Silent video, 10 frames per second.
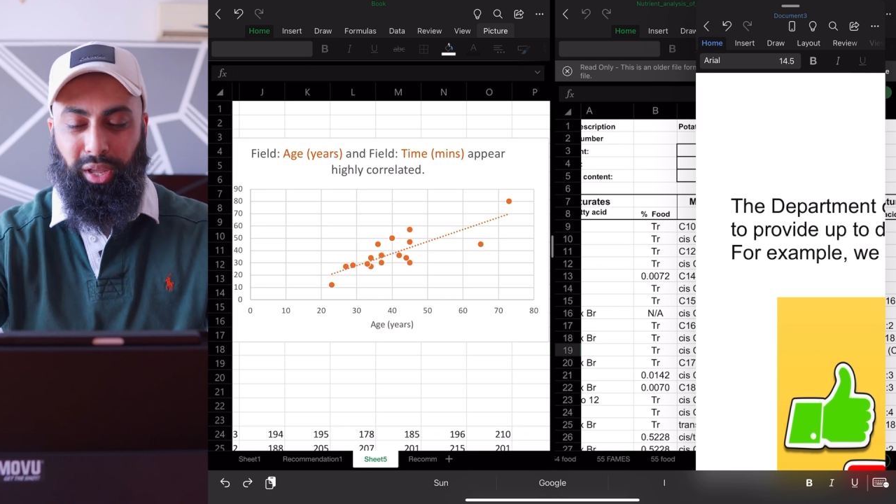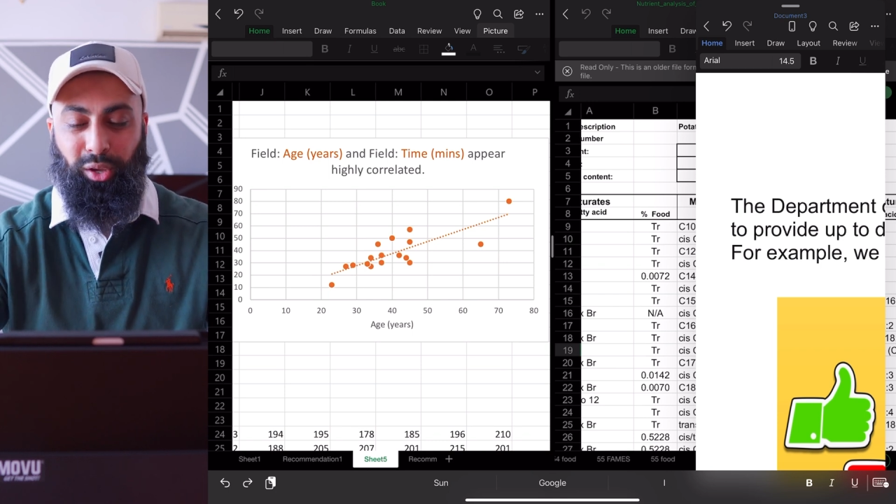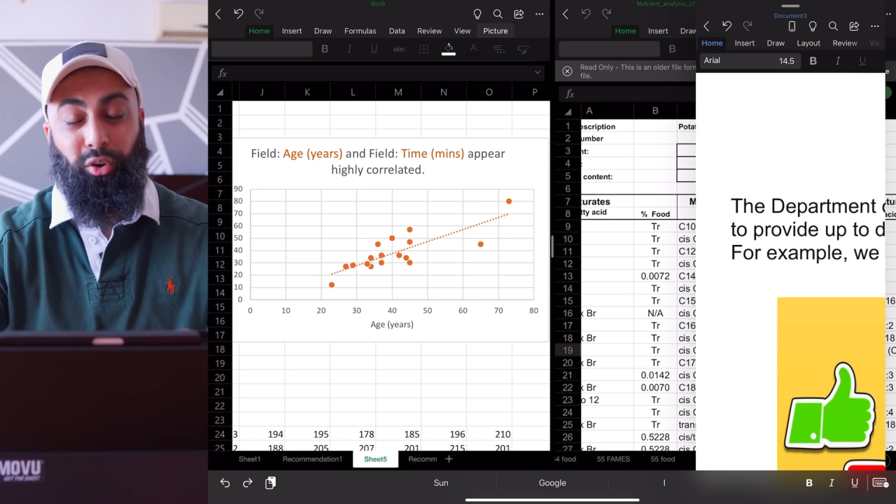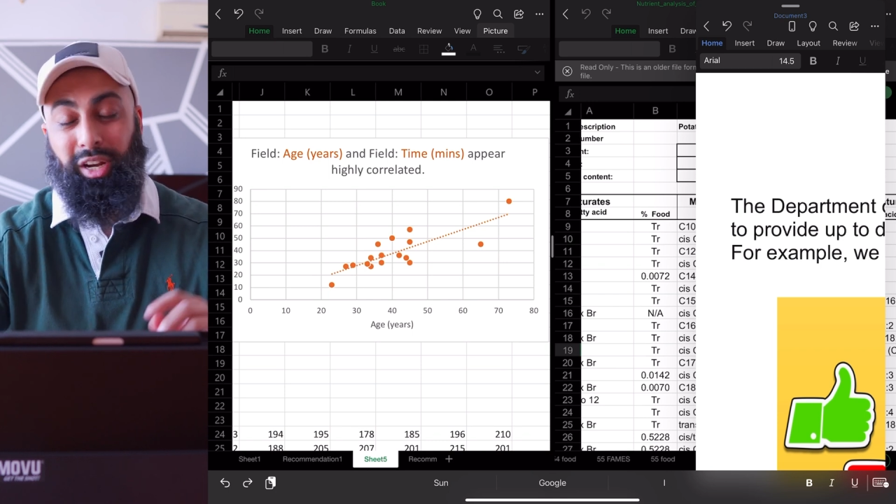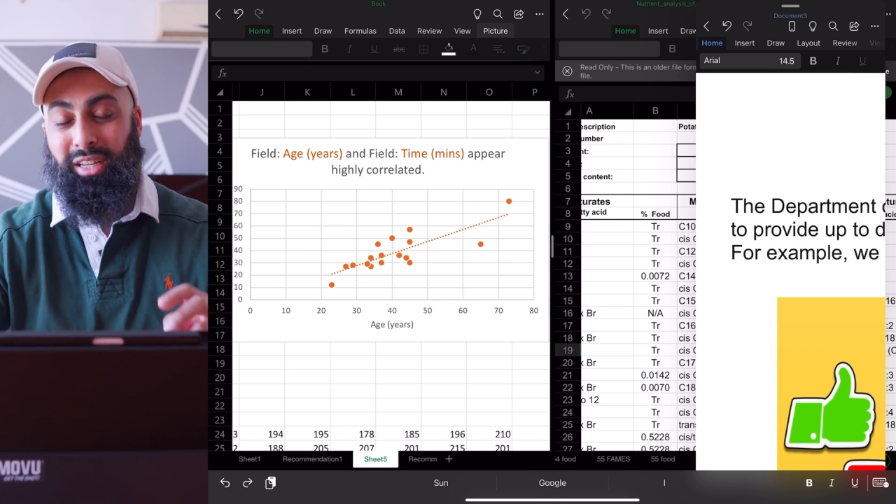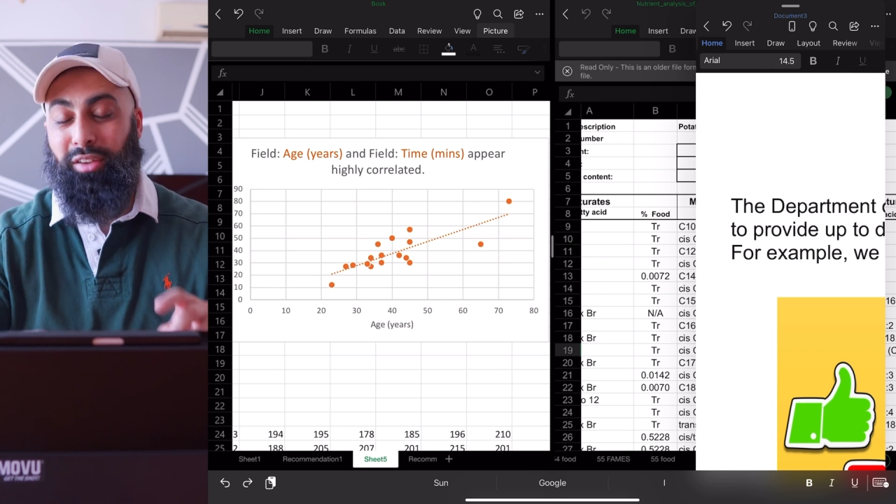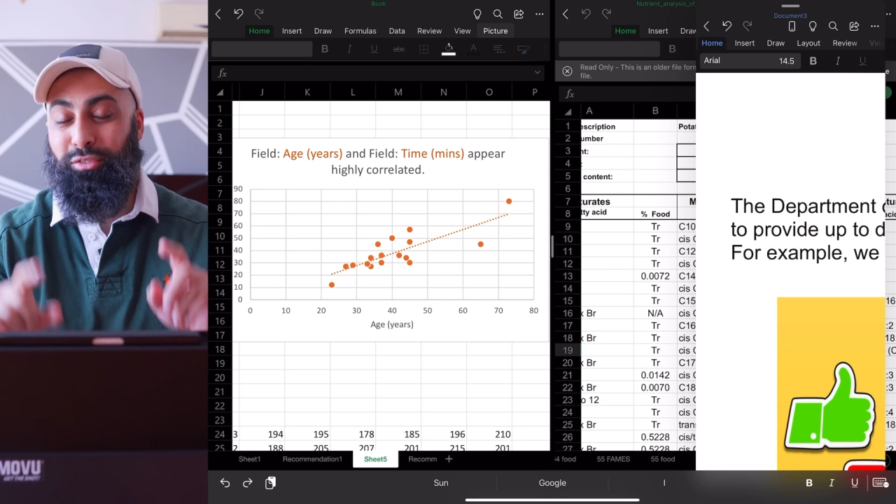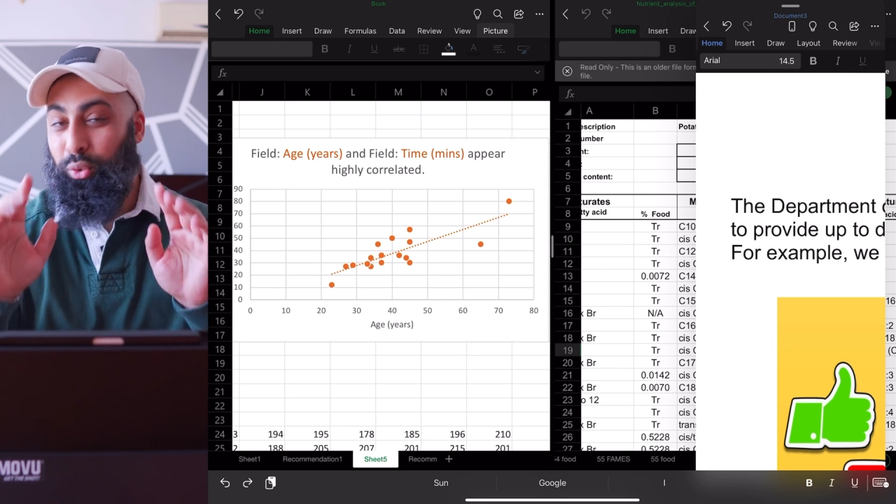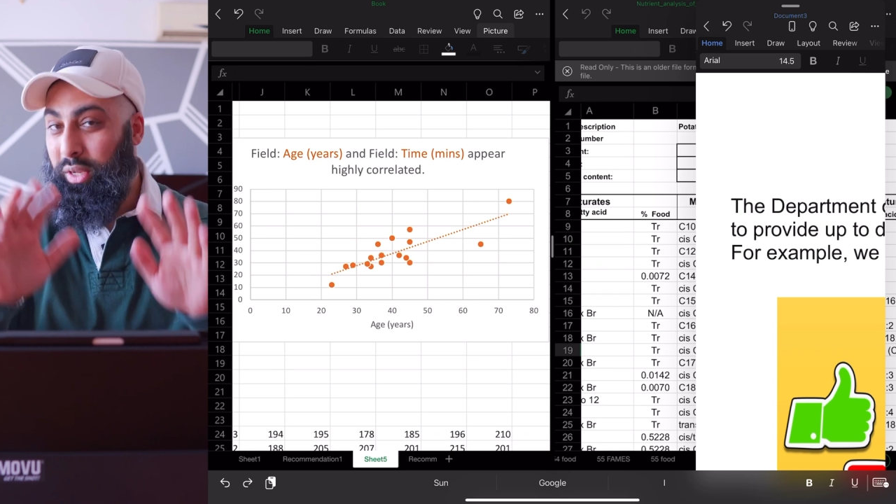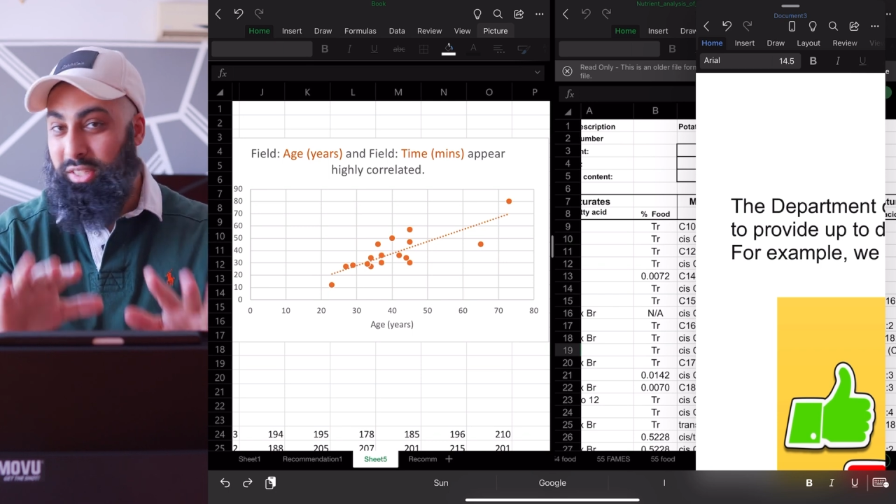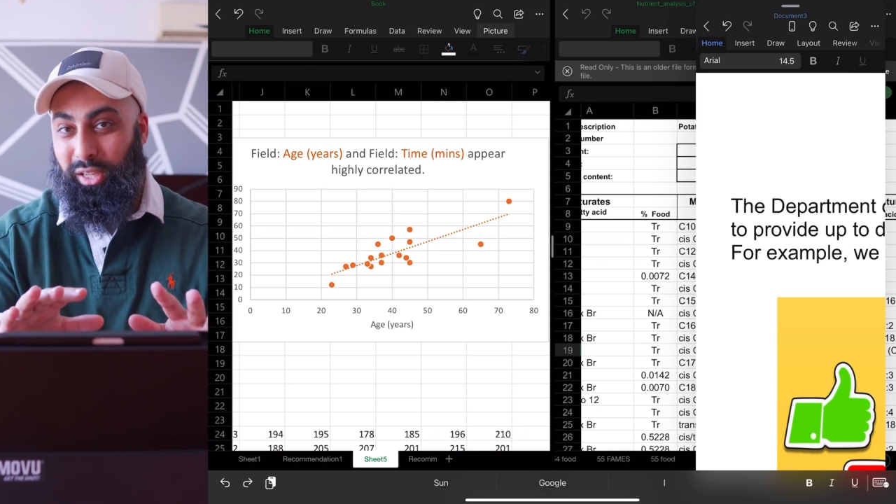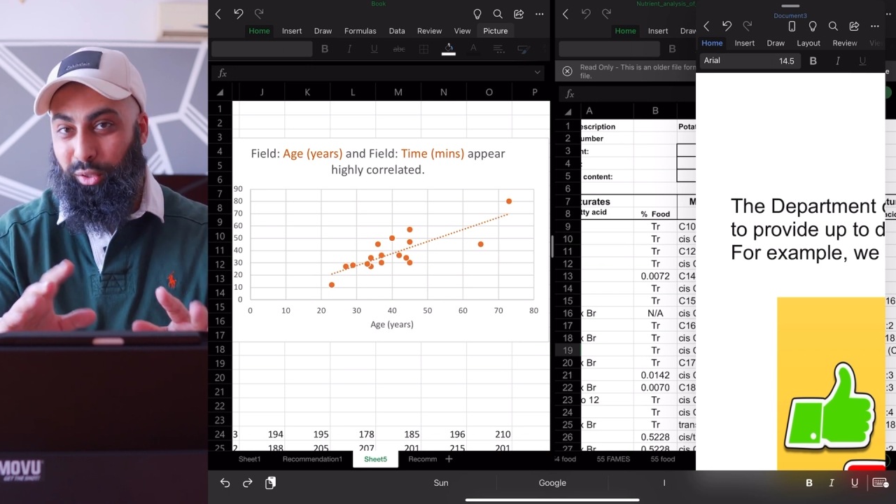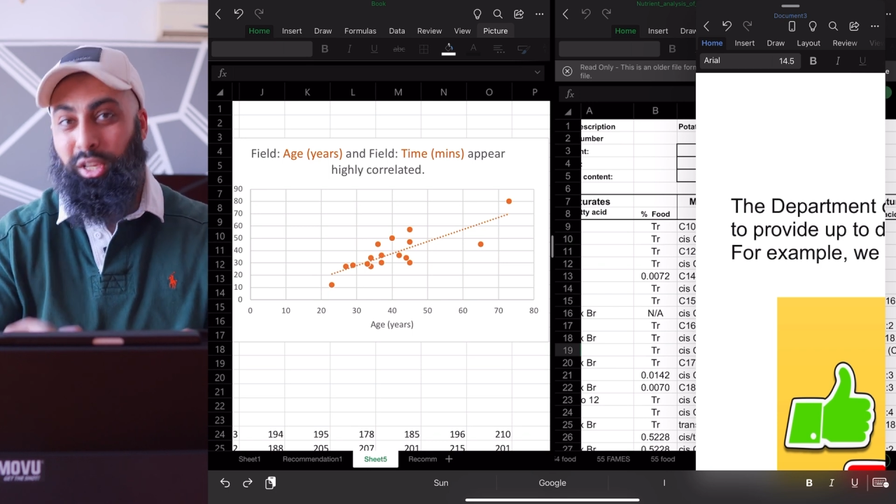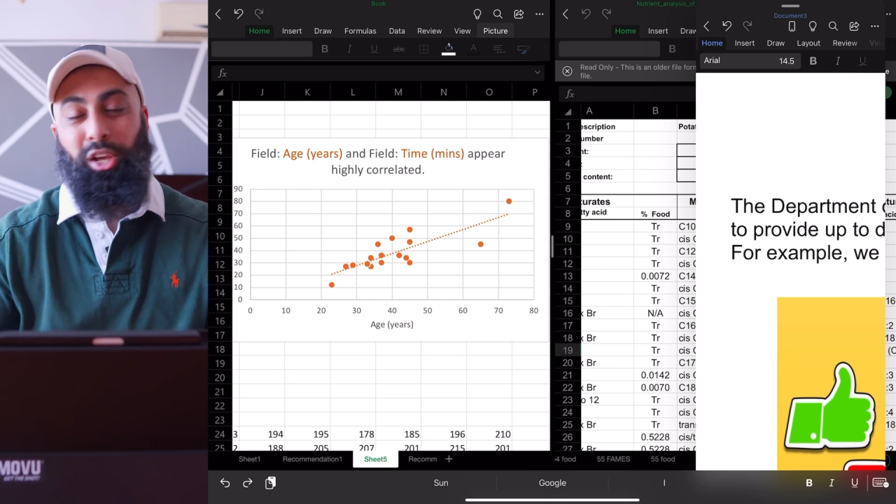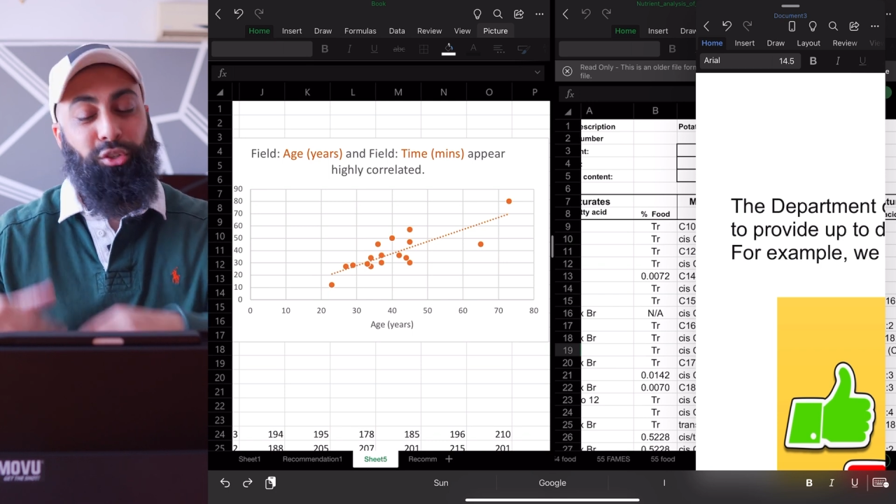Okay, or I can have two
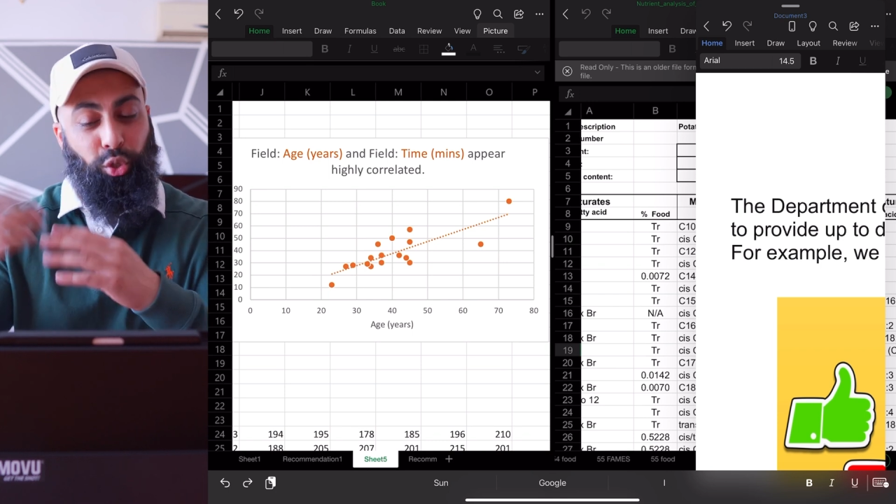Excels,